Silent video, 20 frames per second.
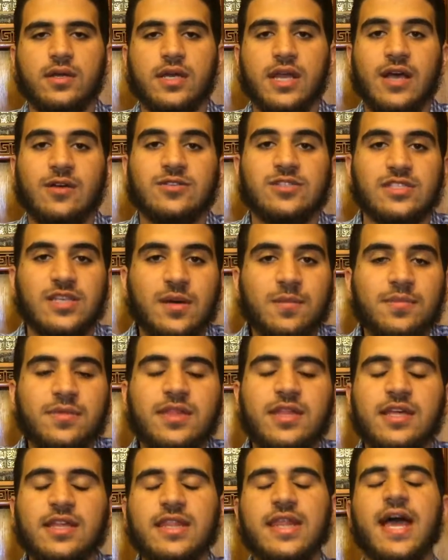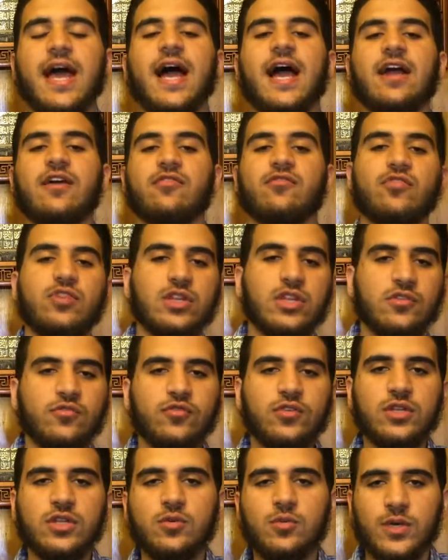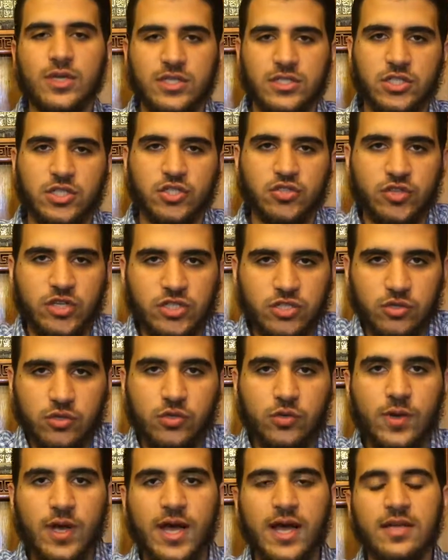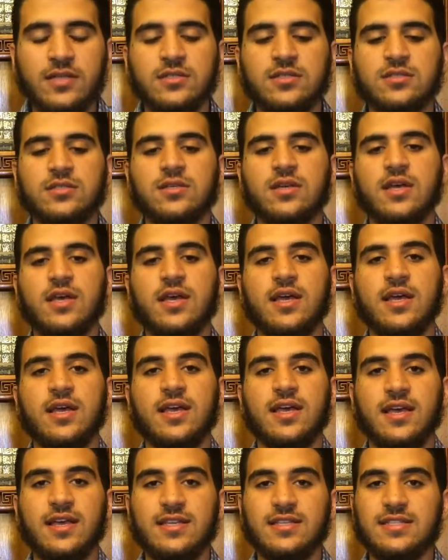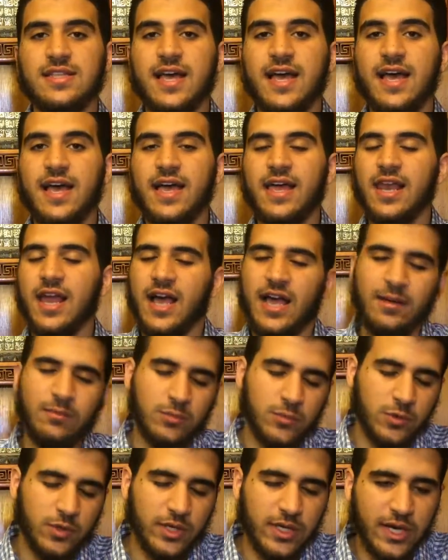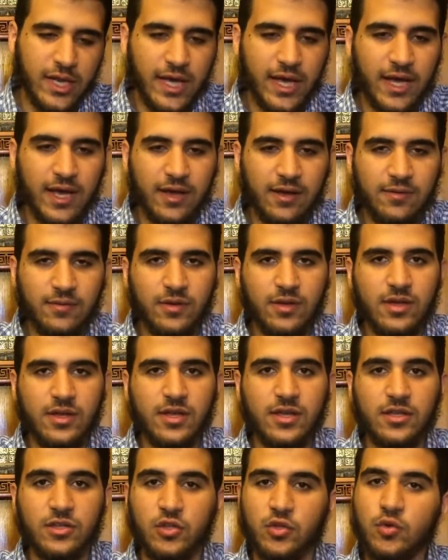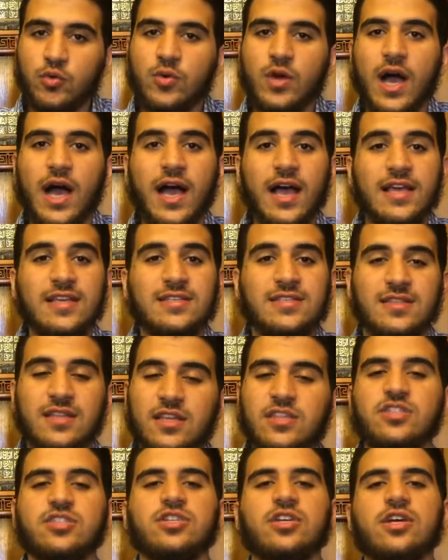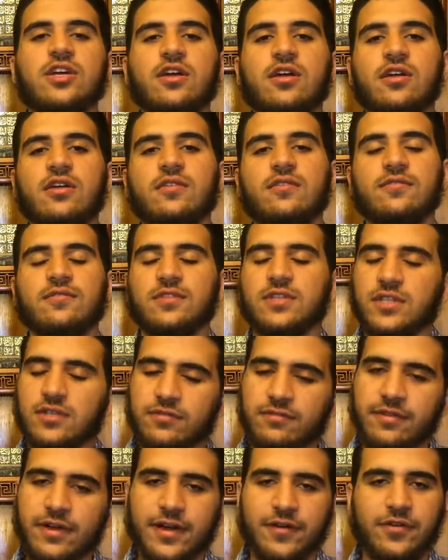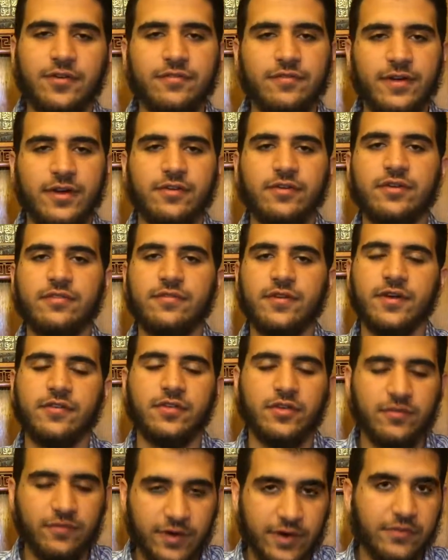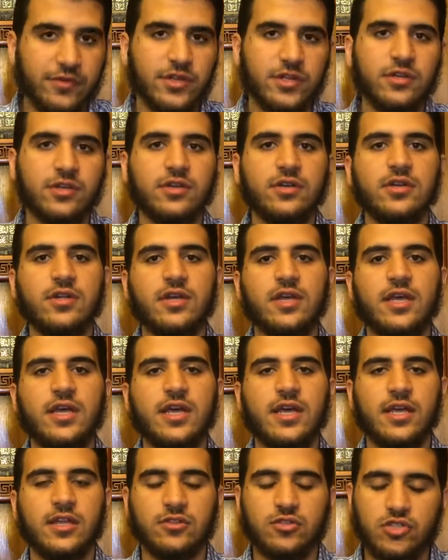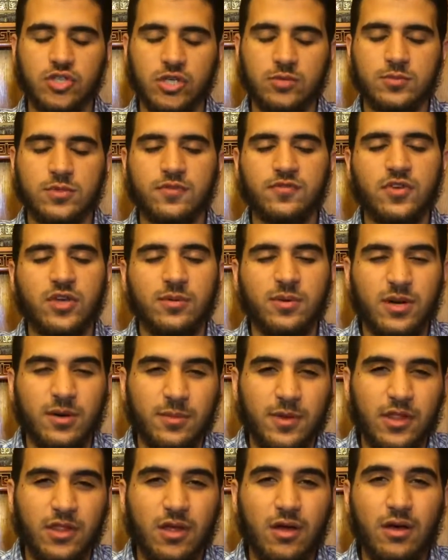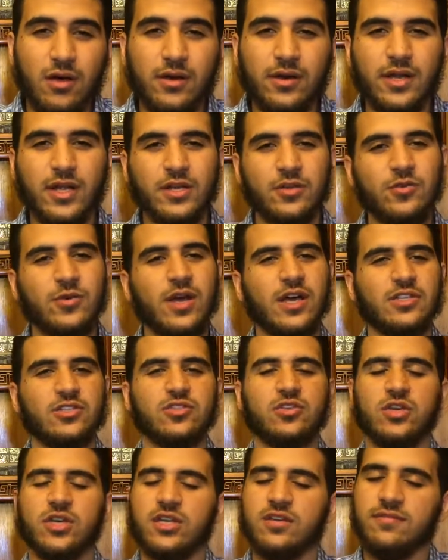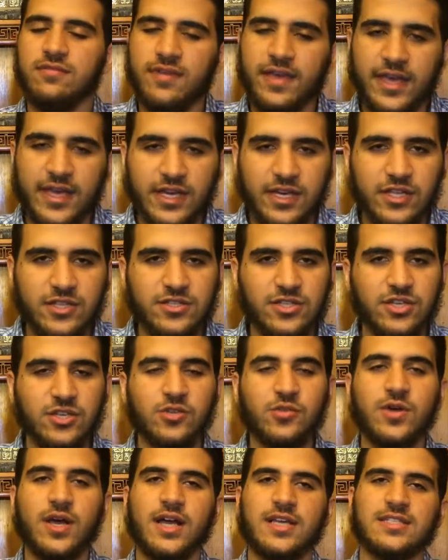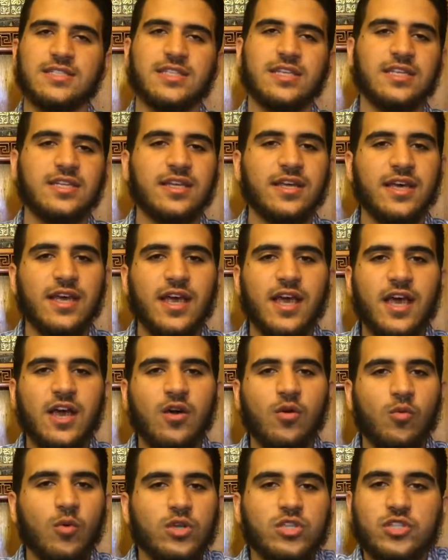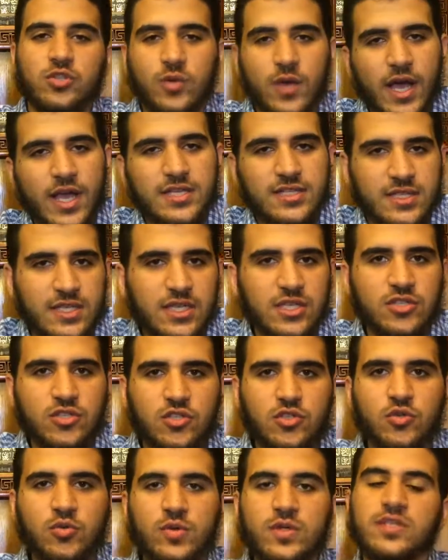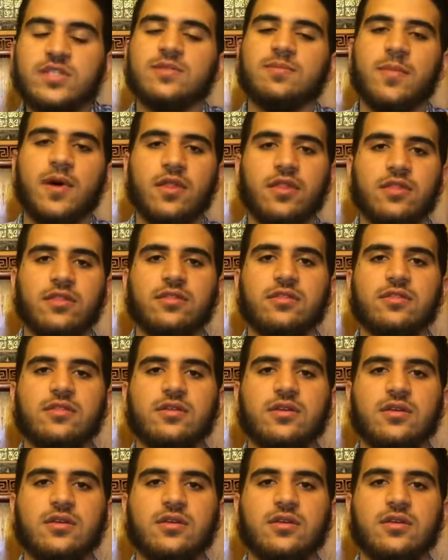Now, something that I really, really want to stress on you guys is that, alhamdulillah, you guys this year did very, very, very, very good in terms of your Ramadan, and you guys took advantage and you guys did what you guys needed to do this month.